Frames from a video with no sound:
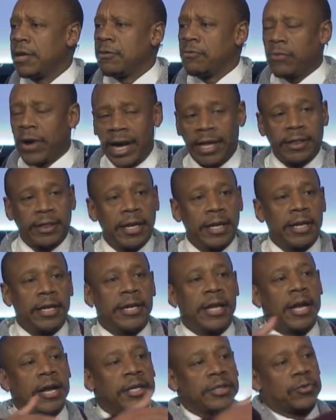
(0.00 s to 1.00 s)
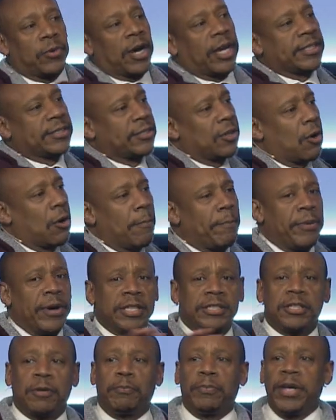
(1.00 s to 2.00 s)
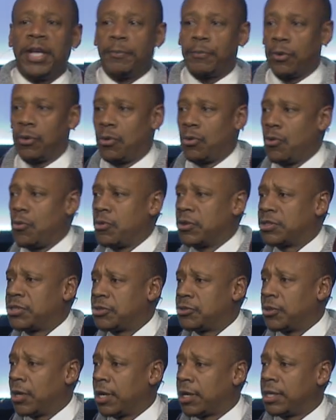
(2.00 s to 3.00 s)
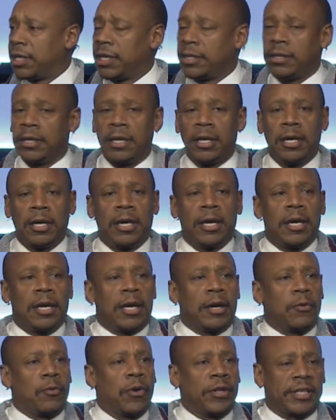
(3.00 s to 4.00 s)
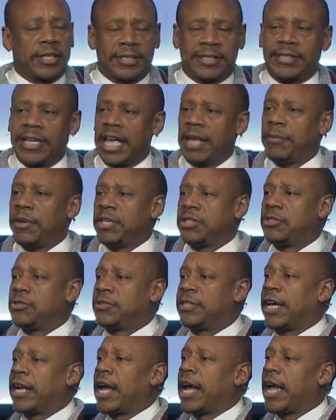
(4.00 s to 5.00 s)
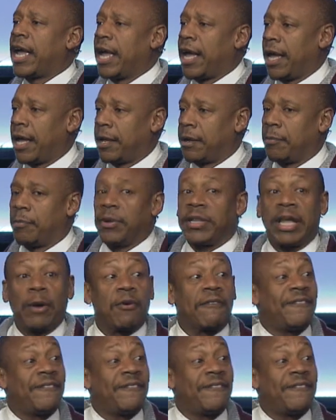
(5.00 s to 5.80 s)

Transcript: Right then and there is where I saw a bunch of people who were struggling with the same issues that I had, but they were